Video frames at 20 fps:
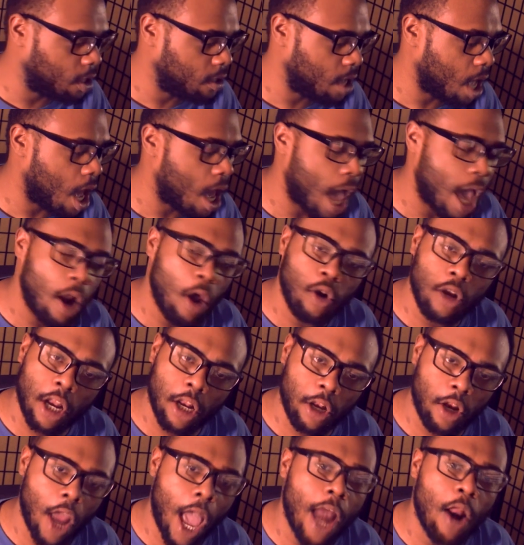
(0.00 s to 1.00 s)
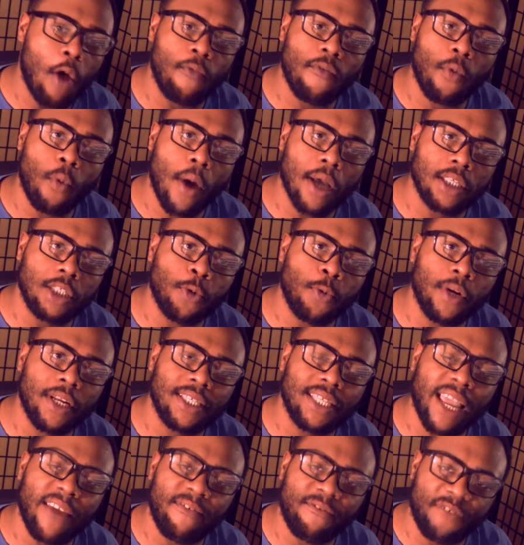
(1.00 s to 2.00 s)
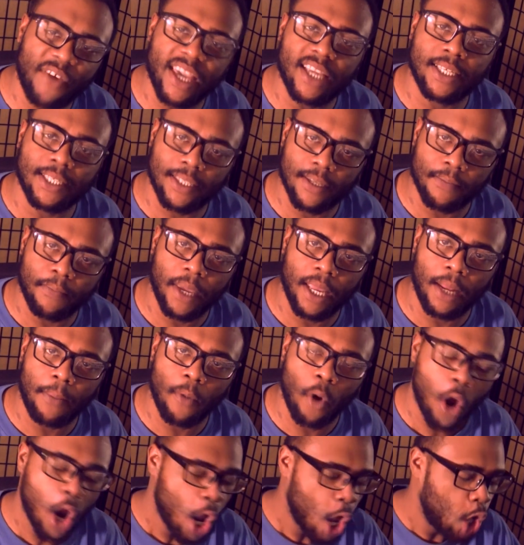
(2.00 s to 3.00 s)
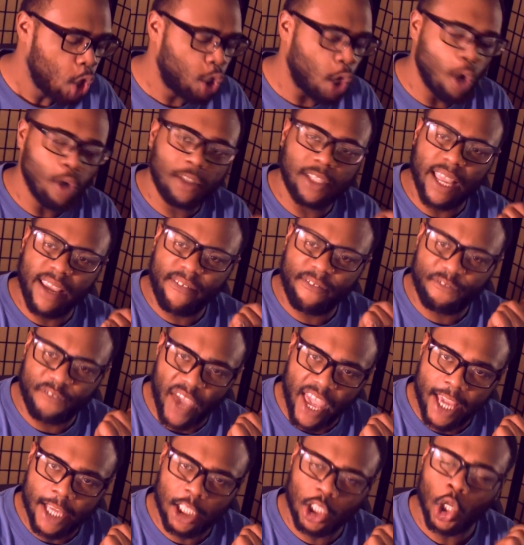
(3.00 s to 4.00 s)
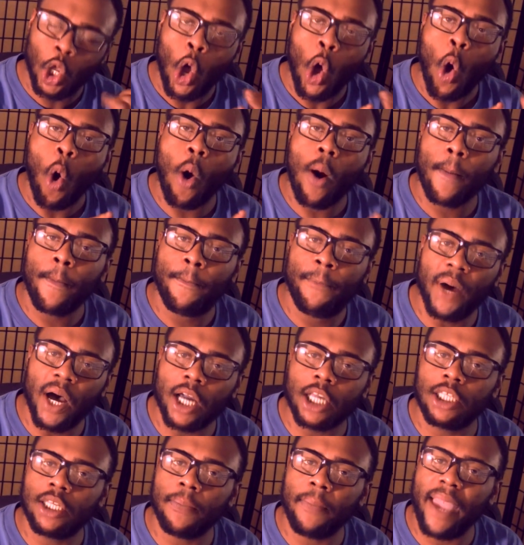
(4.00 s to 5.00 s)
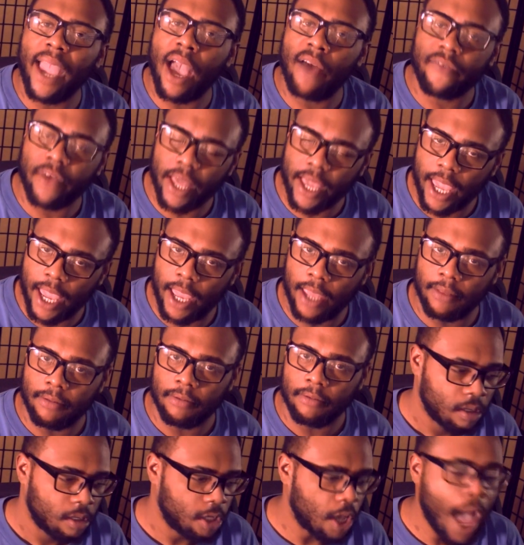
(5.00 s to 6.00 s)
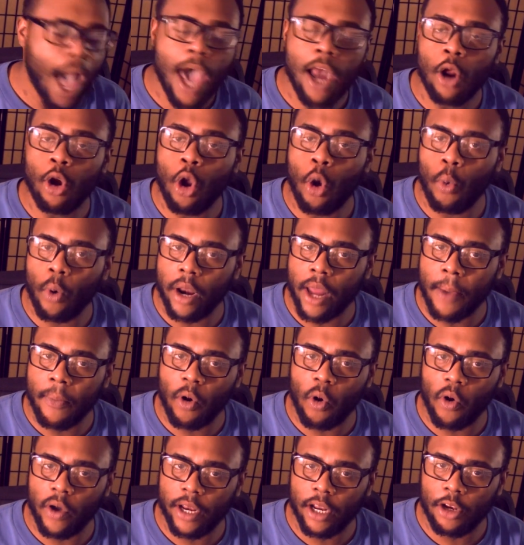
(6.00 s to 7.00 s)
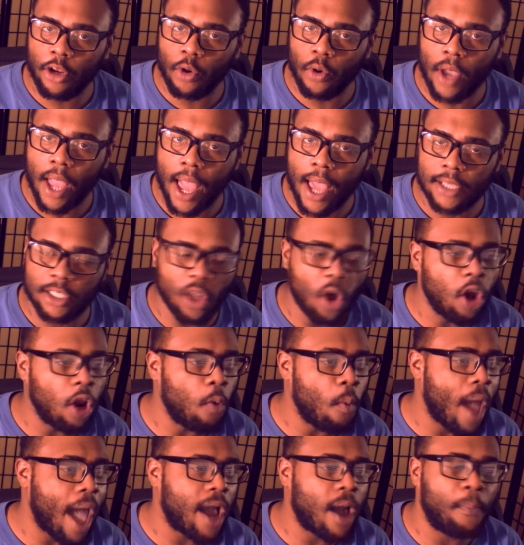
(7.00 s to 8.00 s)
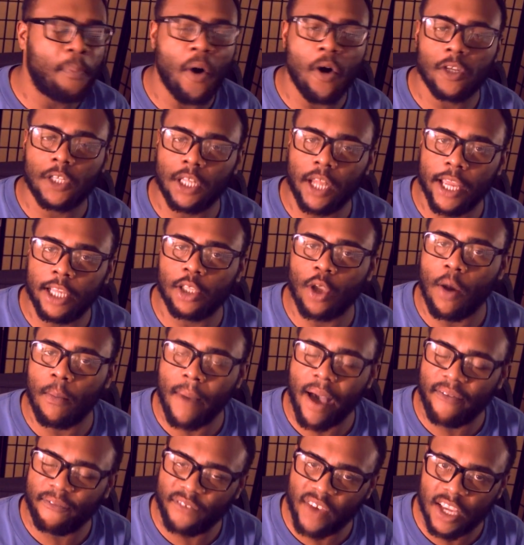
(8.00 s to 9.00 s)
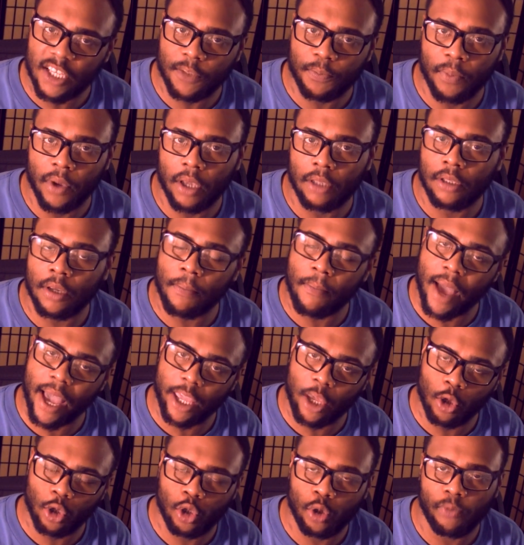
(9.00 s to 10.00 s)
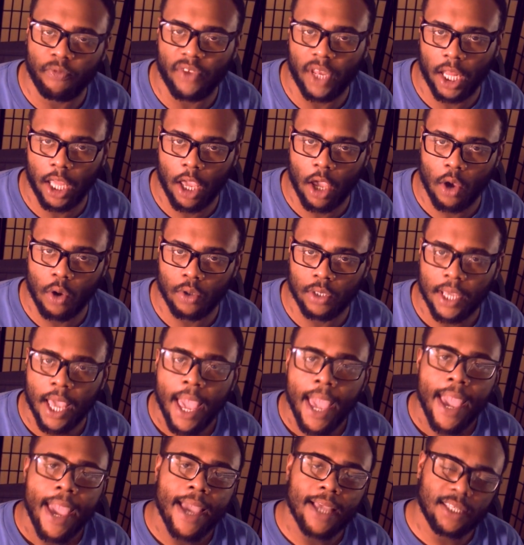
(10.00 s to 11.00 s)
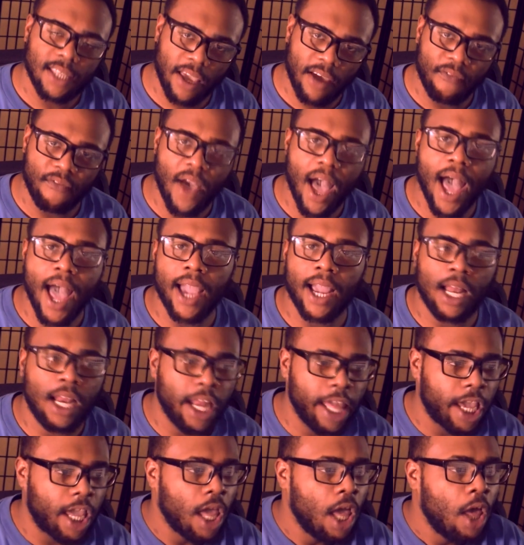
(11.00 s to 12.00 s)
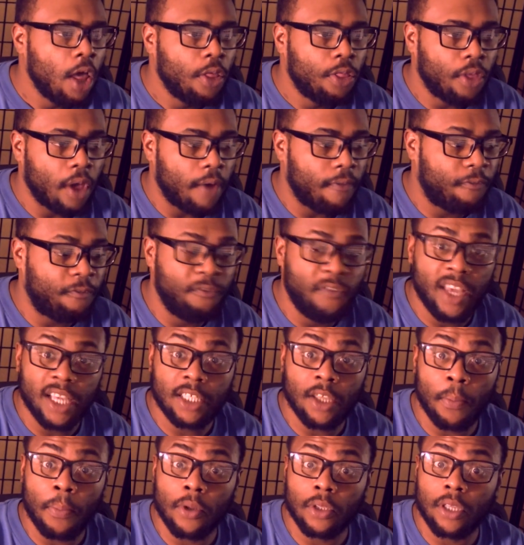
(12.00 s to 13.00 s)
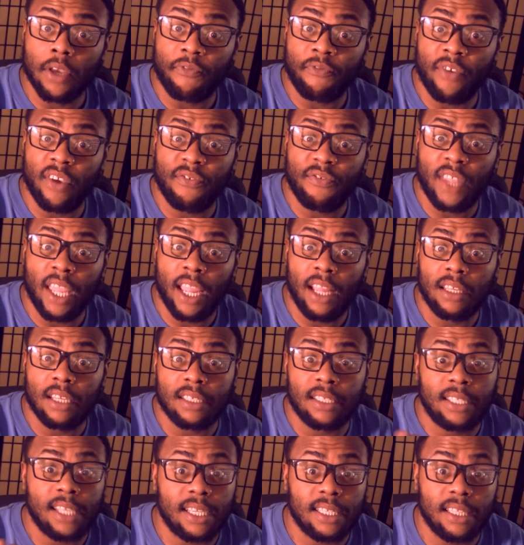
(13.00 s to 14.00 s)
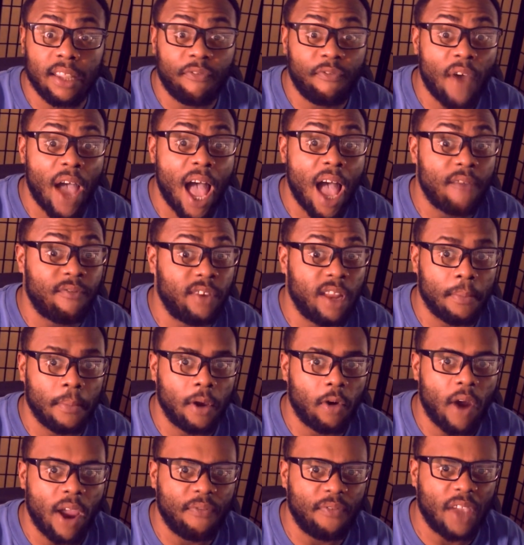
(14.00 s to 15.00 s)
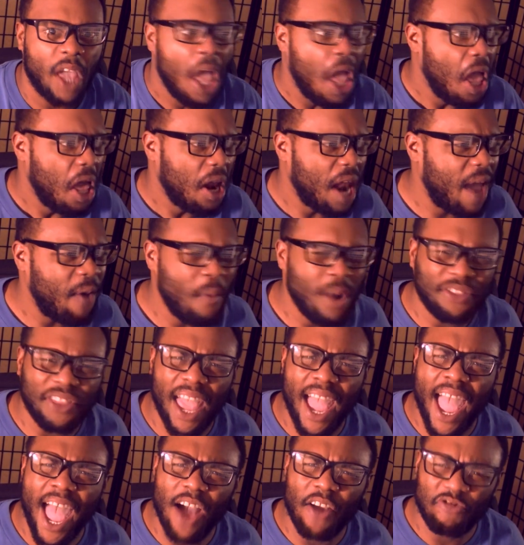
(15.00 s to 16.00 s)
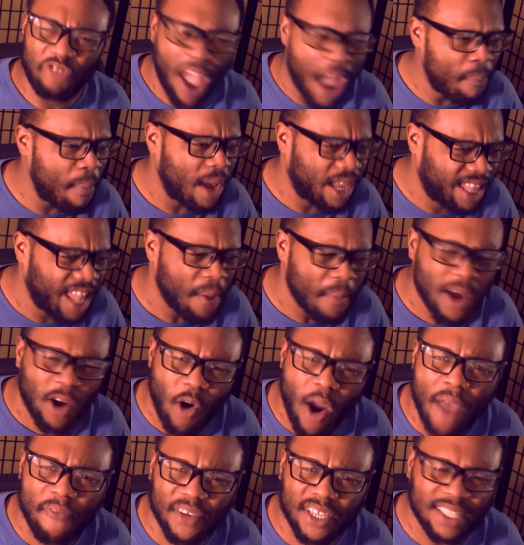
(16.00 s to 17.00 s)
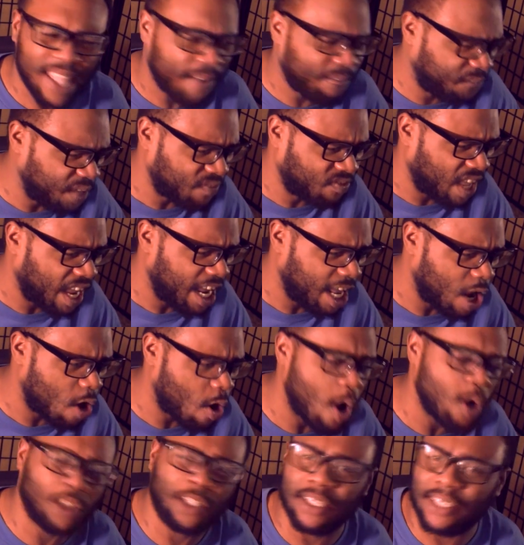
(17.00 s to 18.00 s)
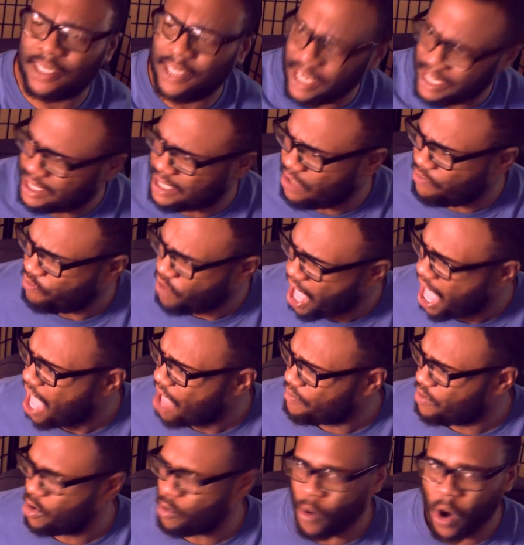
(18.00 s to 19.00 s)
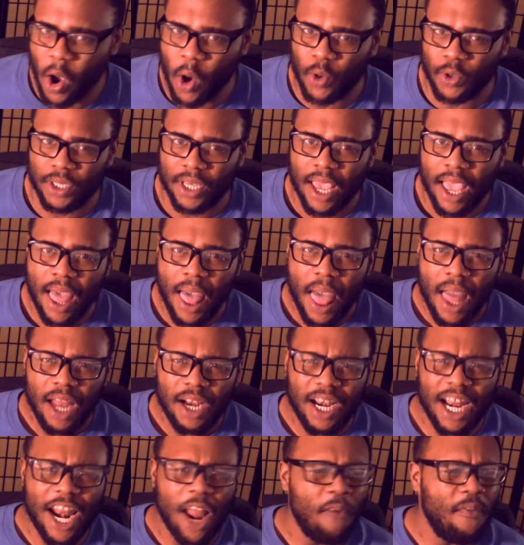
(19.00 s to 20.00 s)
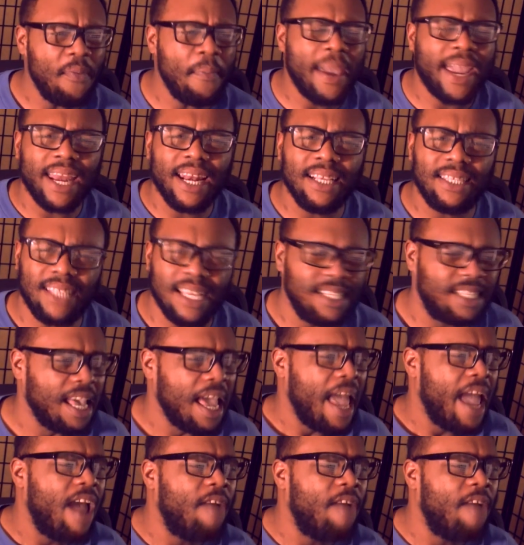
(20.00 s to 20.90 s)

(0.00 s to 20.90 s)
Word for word: Y'all, I don't want someone to say face to me anymore. Don't say face or book to me ever again. So I don't know what I'm going to do, guys. The only way I can post links on my Facebook to my YouTube videos is if I click the visible to 15 to 65 demographic. Like, what the hell type of demographics that 15-year-olds to 65-year-olds? It don't even make any sense.